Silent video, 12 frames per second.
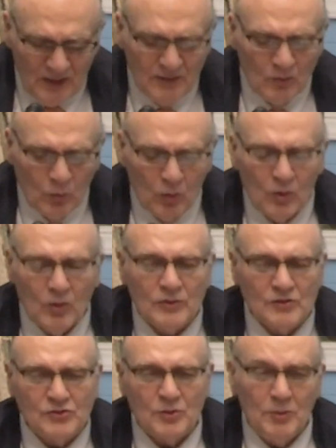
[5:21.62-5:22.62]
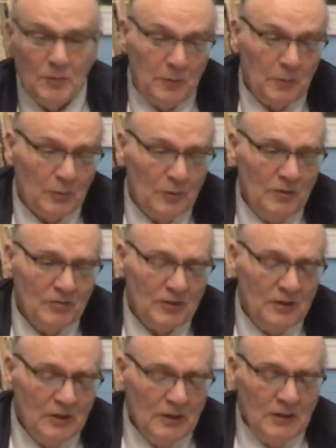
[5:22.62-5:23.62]
in the world, and so many people
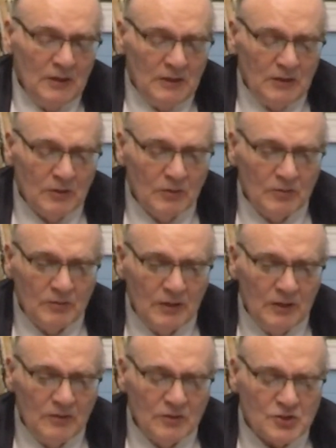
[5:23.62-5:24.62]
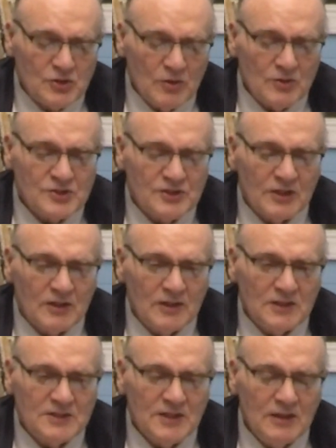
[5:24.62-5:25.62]
even, in the church that
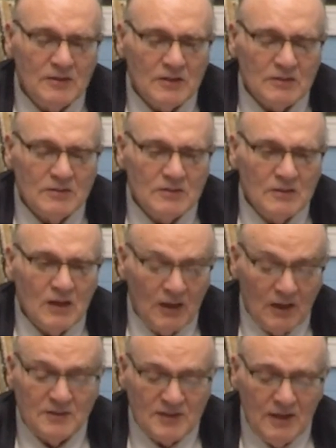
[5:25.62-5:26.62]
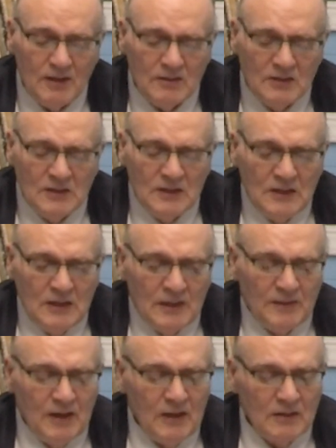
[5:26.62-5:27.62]
I attend,
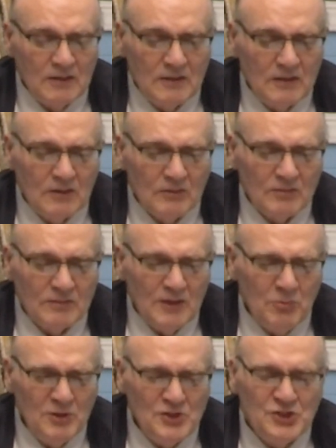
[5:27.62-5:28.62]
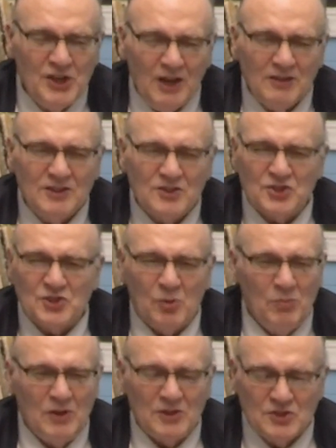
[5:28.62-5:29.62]
they reject it
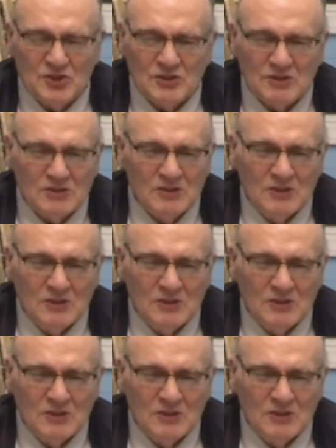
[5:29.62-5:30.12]
so much,